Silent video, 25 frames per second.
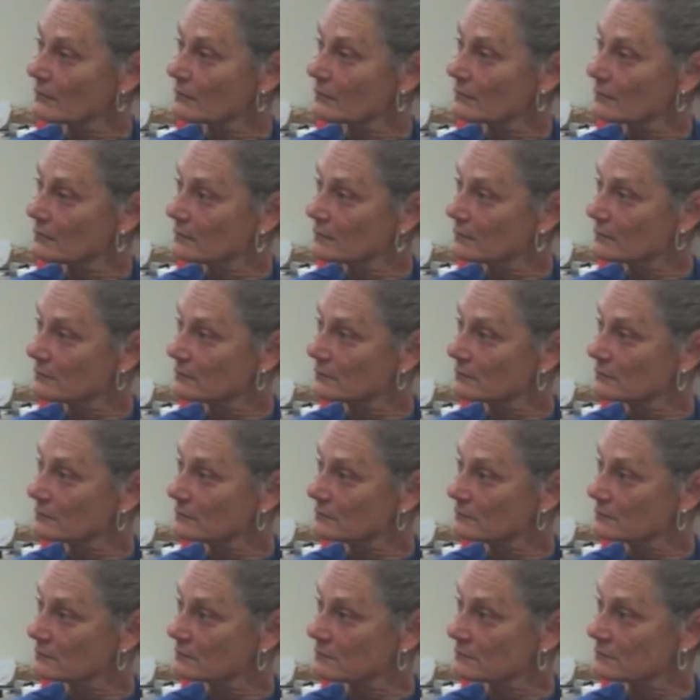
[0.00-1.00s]

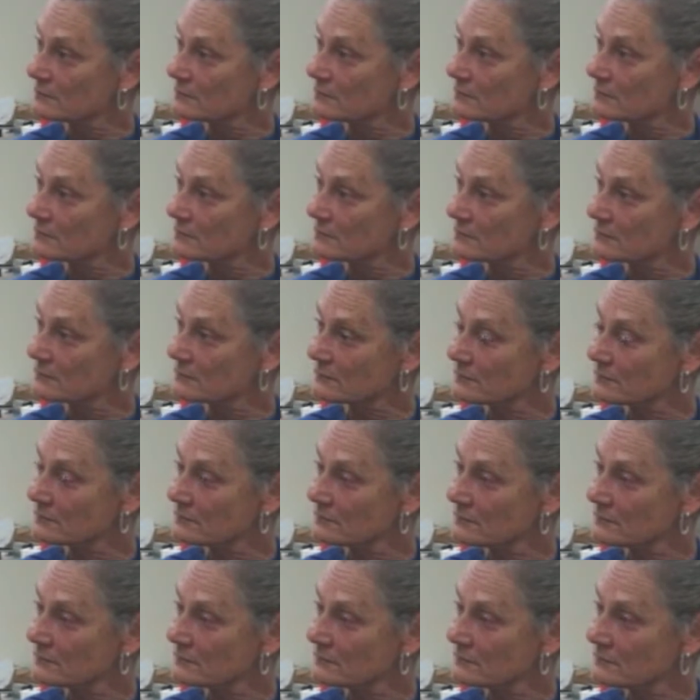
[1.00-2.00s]

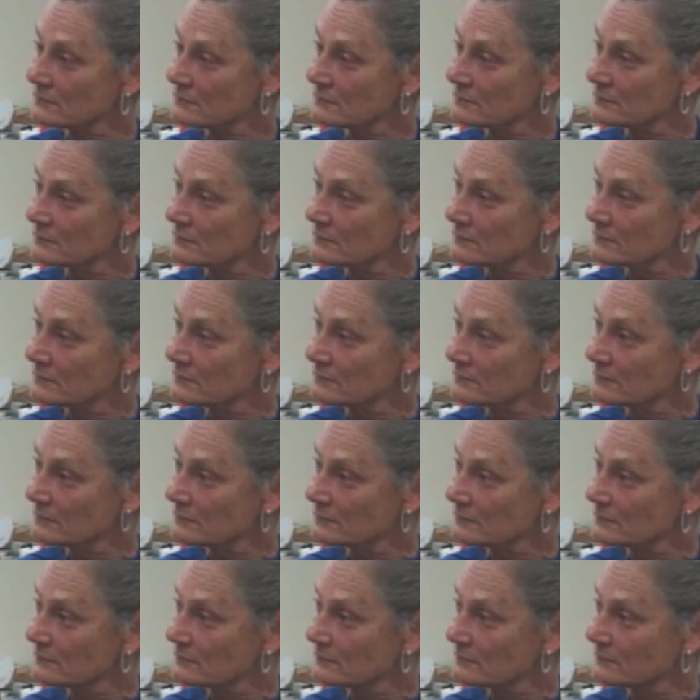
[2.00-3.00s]

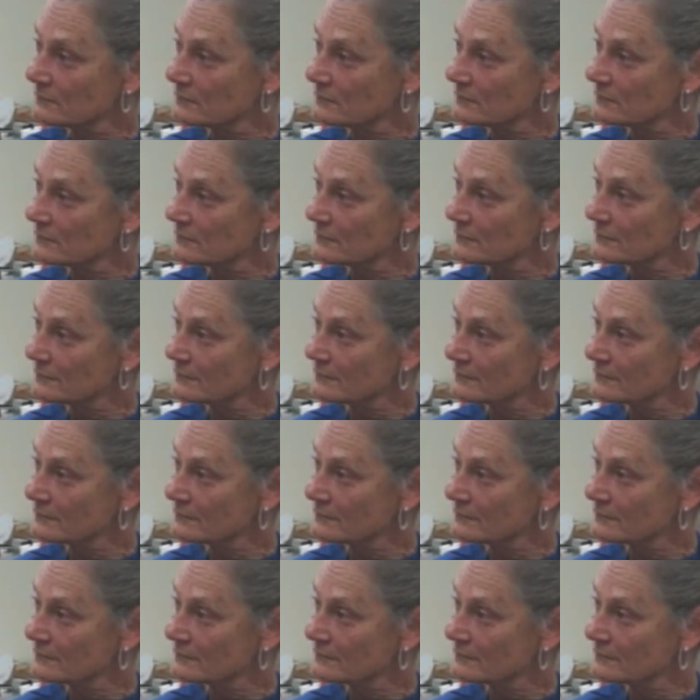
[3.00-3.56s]
The person shown says nothing.